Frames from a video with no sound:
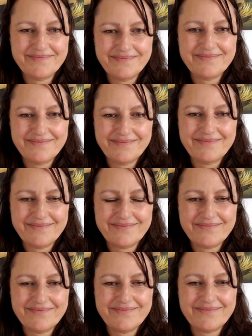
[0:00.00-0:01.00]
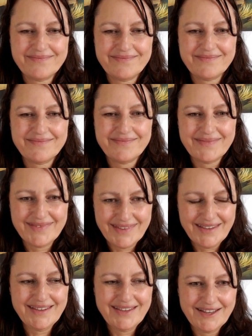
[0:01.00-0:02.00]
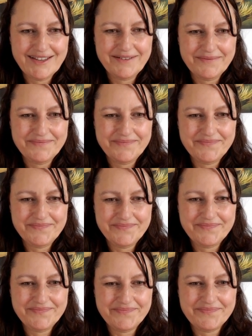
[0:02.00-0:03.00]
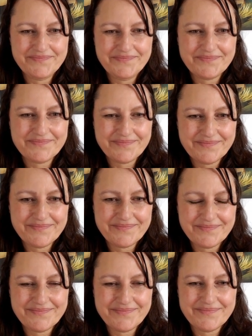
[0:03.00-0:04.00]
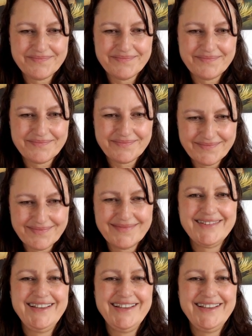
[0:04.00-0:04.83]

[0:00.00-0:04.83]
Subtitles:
(not speaking)